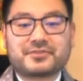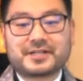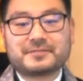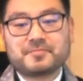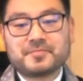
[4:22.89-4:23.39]

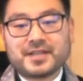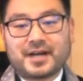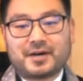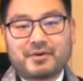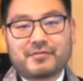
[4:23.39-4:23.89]
right?
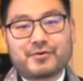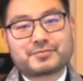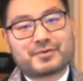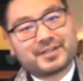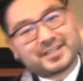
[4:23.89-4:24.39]
I've
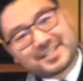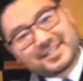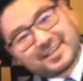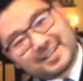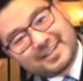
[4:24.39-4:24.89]
always wanted to see
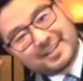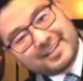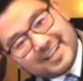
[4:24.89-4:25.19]
the